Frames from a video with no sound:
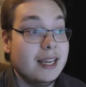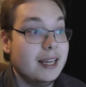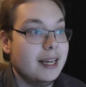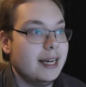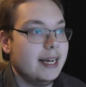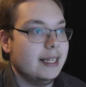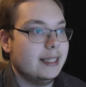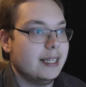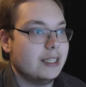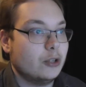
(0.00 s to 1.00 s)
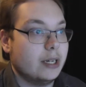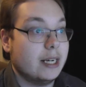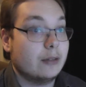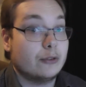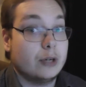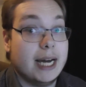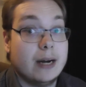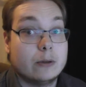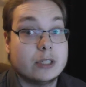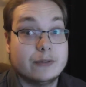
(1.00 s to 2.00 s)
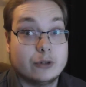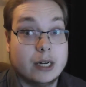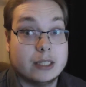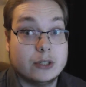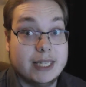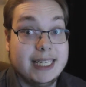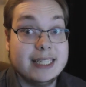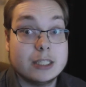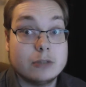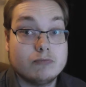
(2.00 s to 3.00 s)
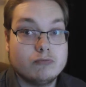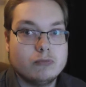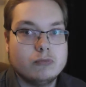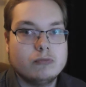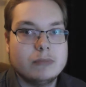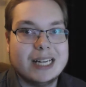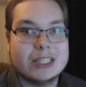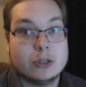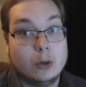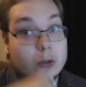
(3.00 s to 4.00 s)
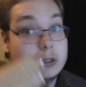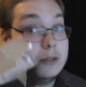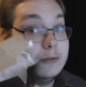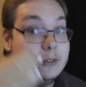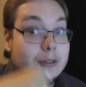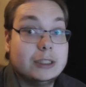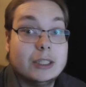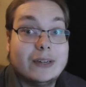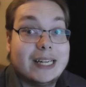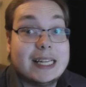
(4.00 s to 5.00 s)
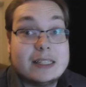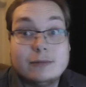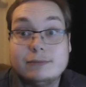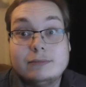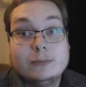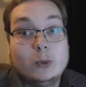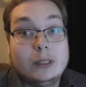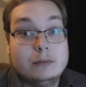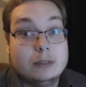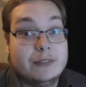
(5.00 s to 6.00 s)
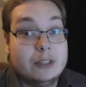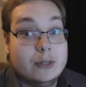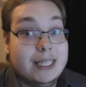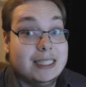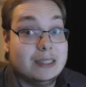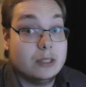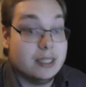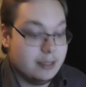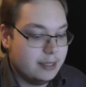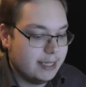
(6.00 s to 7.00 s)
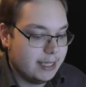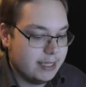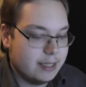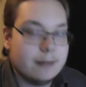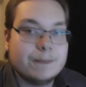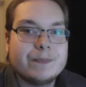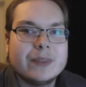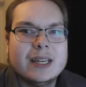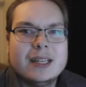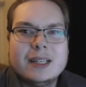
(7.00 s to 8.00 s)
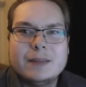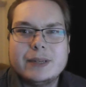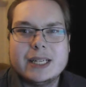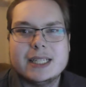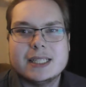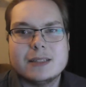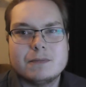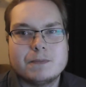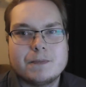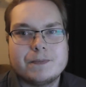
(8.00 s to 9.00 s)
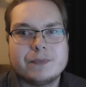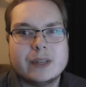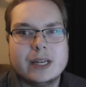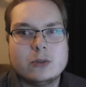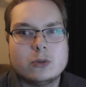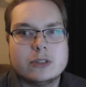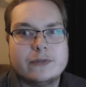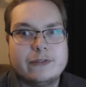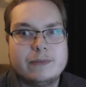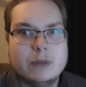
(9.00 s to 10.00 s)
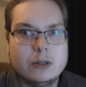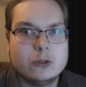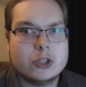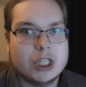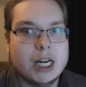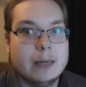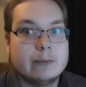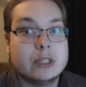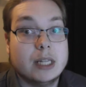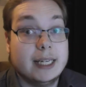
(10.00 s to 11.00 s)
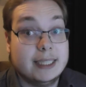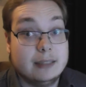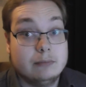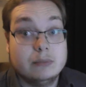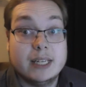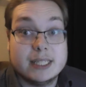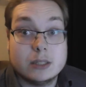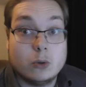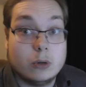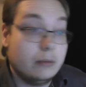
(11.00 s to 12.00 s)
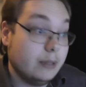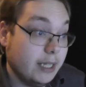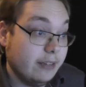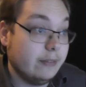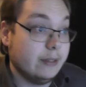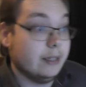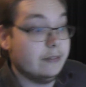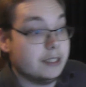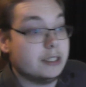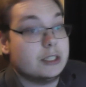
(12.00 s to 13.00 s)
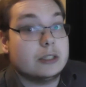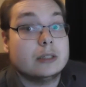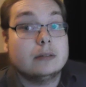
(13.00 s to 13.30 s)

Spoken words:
that dragged out for hours and forgot to eat. I just ordered some food, so I got, well, something to eat at least. Because, as with most jobs like this, or even if it's